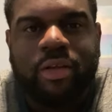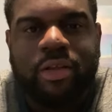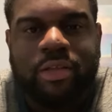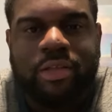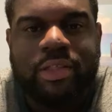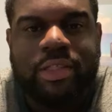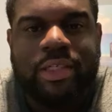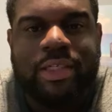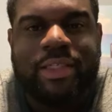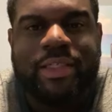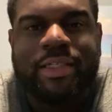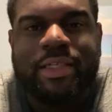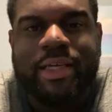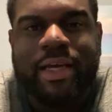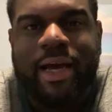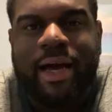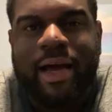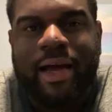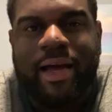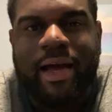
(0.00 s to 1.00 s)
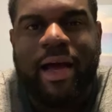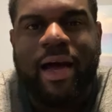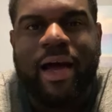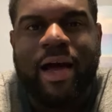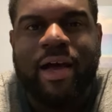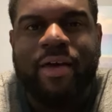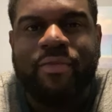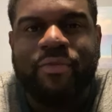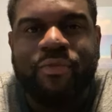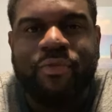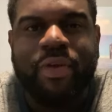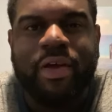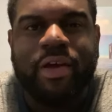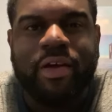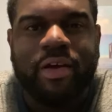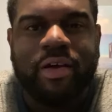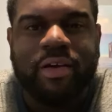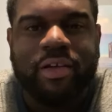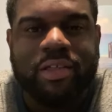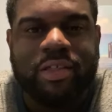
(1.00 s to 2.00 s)
GTII
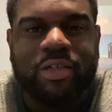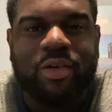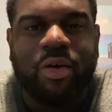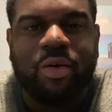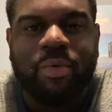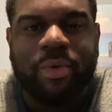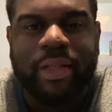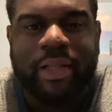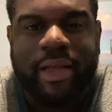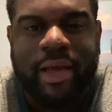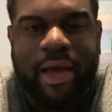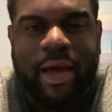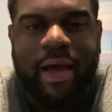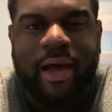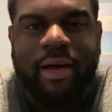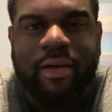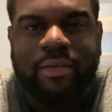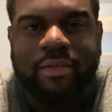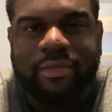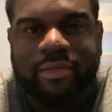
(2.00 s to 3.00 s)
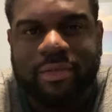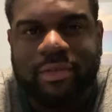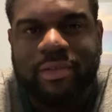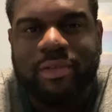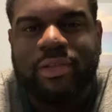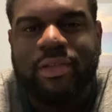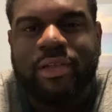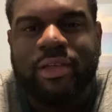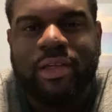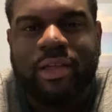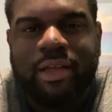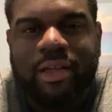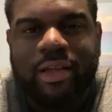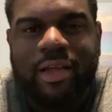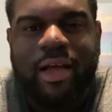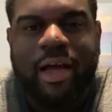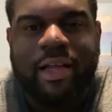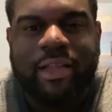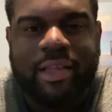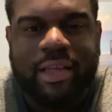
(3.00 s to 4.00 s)
fingers going down.
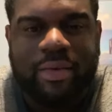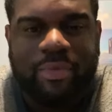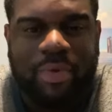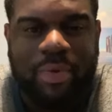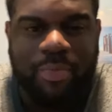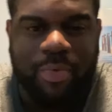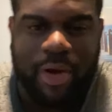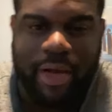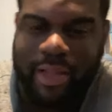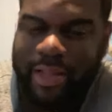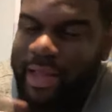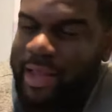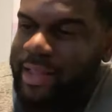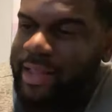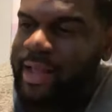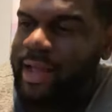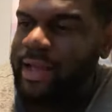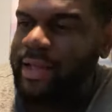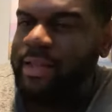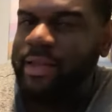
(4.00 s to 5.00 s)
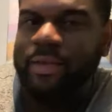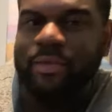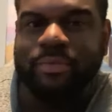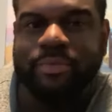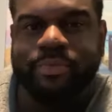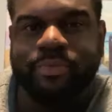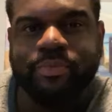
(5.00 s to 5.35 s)
I think we break that 90.